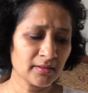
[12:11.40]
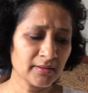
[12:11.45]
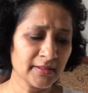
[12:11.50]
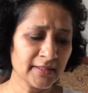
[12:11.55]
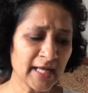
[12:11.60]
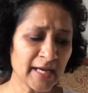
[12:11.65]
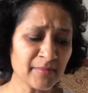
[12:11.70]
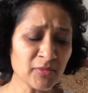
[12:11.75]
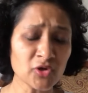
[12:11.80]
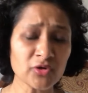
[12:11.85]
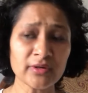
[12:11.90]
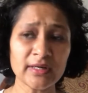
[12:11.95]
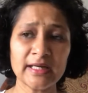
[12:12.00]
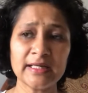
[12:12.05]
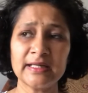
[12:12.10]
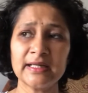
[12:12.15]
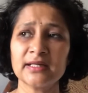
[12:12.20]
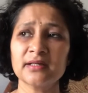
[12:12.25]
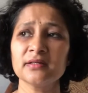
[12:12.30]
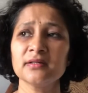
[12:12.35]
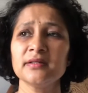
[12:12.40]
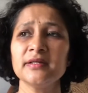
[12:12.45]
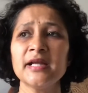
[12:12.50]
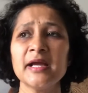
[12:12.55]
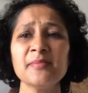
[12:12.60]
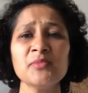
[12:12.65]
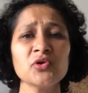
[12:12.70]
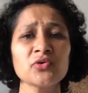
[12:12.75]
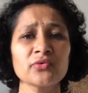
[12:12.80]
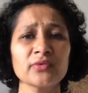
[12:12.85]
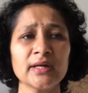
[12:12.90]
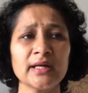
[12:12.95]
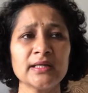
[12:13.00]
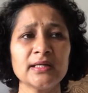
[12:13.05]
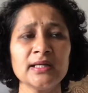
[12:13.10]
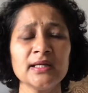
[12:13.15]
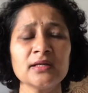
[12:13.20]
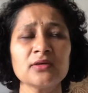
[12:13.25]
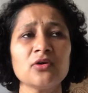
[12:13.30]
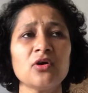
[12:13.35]
democratic?
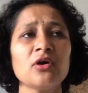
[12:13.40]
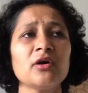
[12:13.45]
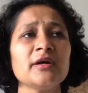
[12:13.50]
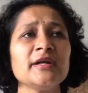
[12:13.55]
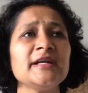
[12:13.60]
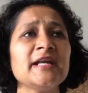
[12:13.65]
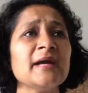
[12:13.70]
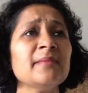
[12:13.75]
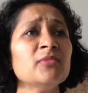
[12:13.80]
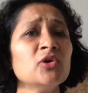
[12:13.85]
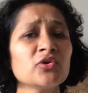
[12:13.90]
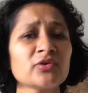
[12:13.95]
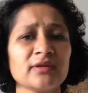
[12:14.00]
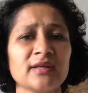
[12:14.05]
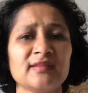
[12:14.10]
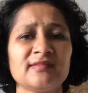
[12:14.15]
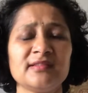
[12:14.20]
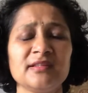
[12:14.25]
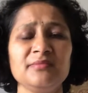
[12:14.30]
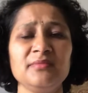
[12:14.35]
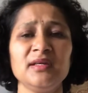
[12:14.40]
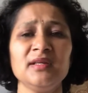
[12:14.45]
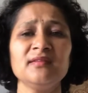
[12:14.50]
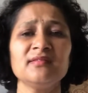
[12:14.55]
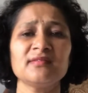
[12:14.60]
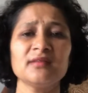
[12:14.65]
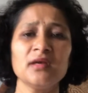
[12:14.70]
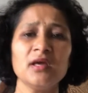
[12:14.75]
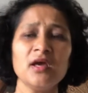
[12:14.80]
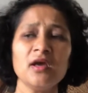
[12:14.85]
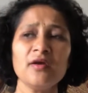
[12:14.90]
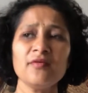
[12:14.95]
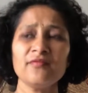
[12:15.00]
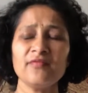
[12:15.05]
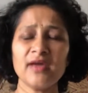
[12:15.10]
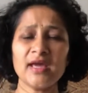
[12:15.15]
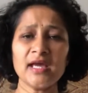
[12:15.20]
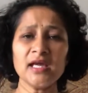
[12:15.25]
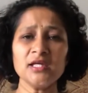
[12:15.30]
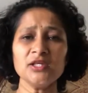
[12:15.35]
Democratic or democracy means
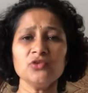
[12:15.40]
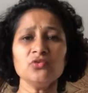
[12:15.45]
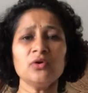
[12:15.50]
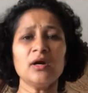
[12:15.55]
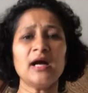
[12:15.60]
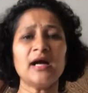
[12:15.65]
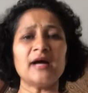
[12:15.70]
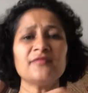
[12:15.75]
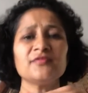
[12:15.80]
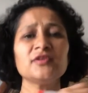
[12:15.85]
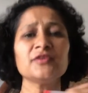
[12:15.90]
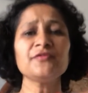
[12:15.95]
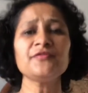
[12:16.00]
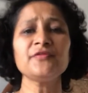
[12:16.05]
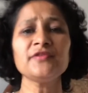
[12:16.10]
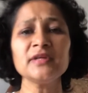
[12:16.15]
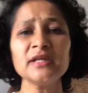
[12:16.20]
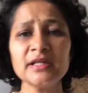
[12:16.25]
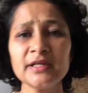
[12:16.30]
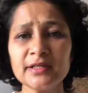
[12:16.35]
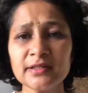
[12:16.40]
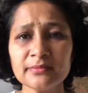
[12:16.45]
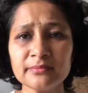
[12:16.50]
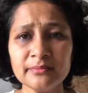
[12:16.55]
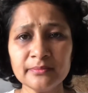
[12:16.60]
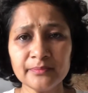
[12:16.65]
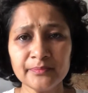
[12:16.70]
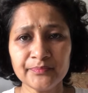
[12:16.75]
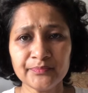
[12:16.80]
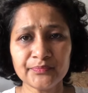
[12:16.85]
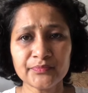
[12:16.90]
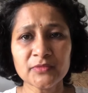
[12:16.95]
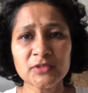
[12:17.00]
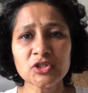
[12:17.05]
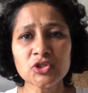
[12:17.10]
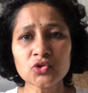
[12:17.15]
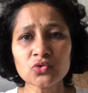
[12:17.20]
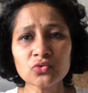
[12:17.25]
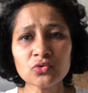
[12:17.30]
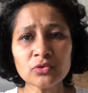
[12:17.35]
where you have the freedom
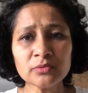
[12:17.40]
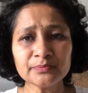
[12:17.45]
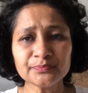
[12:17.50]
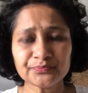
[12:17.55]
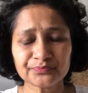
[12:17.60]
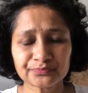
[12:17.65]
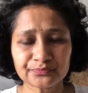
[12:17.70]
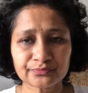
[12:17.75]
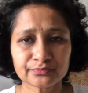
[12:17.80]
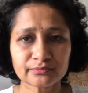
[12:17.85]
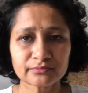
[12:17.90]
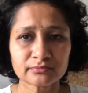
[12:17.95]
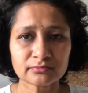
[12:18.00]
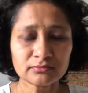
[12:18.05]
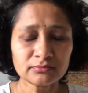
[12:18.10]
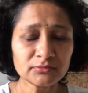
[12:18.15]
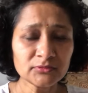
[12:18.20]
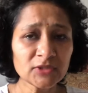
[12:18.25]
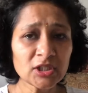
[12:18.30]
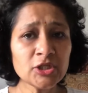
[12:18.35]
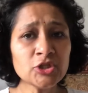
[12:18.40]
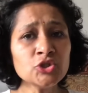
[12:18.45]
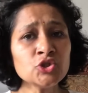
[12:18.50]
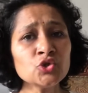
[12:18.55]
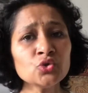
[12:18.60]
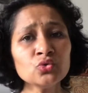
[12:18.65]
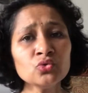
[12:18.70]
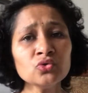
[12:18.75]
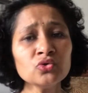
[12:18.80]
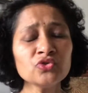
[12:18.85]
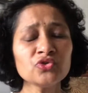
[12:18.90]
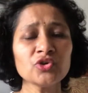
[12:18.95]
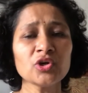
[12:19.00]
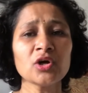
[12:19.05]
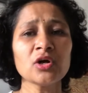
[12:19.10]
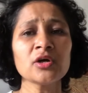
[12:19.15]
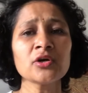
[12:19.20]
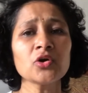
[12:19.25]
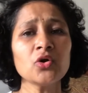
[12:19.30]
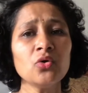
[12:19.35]
to choose
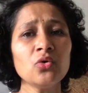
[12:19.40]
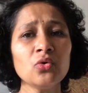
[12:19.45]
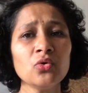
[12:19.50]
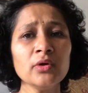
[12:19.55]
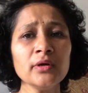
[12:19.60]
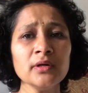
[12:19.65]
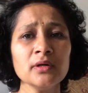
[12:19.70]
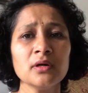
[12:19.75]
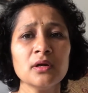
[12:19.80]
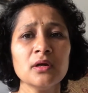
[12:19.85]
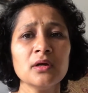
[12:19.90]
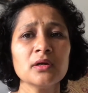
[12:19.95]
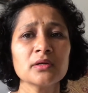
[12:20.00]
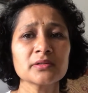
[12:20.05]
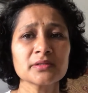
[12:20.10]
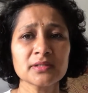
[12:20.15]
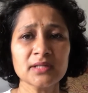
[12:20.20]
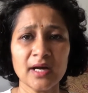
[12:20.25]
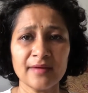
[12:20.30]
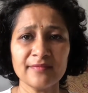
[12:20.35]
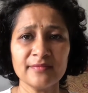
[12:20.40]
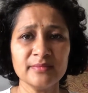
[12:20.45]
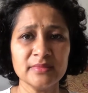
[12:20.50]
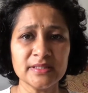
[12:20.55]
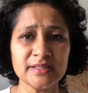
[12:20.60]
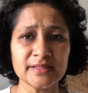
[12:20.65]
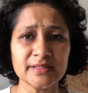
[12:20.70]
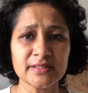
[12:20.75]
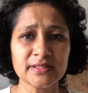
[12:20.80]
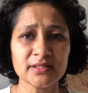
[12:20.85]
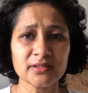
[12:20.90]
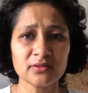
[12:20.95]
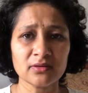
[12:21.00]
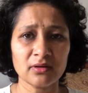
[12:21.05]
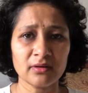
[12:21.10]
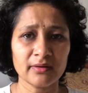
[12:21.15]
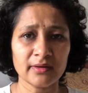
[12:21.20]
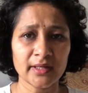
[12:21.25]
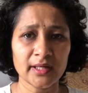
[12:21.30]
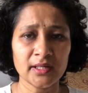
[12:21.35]
your own government.
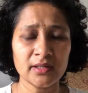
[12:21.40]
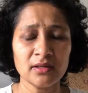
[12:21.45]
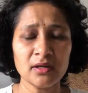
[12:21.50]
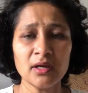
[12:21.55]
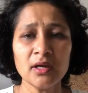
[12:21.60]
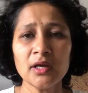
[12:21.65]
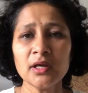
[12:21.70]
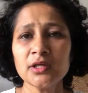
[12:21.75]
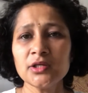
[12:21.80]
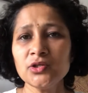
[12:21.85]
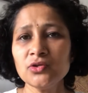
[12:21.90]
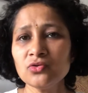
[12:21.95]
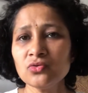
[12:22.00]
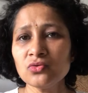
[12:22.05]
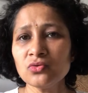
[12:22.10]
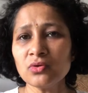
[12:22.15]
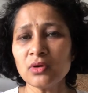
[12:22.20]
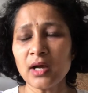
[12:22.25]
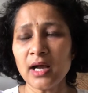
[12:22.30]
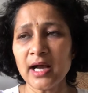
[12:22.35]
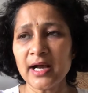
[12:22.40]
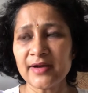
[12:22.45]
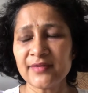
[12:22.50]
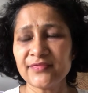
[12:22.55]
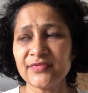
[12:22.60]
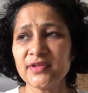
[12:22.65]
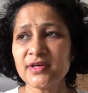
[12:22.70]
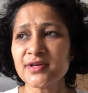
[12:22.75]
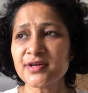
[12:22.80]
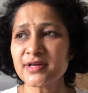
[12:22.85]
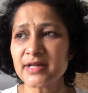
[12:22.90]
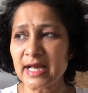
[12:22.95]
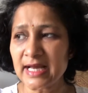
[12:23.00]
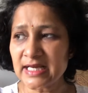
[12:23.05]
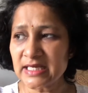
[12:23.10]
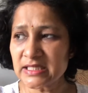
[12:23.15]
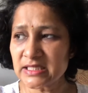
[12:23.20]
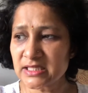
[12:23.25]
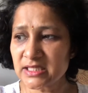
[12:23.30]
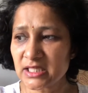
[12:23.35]
All right, you have the
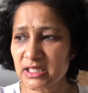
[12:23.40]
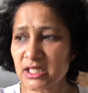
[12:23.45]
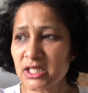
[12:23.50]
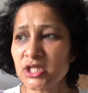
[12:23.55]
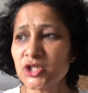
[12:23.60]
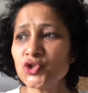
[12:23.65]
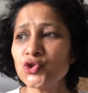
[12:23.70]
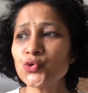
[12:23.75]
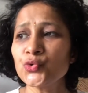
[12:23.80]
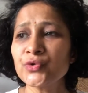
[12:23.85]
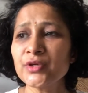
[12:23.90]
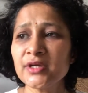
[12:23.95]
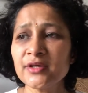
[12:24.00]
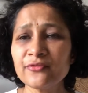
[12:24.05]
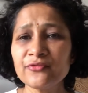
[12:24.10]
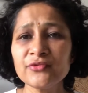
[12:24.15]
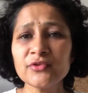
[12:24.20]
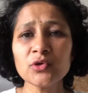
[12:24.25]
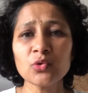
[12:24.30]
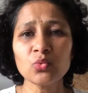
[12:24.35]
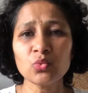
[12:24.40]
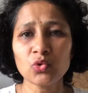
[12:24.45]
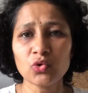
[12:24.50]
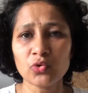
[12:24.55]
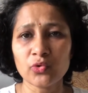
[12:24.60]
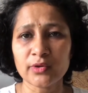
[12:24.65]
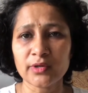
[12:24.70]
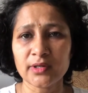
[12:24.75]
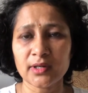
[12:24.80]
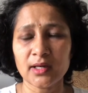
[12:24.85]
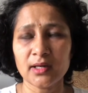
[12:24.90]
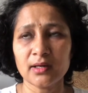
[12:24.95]
right to give the vote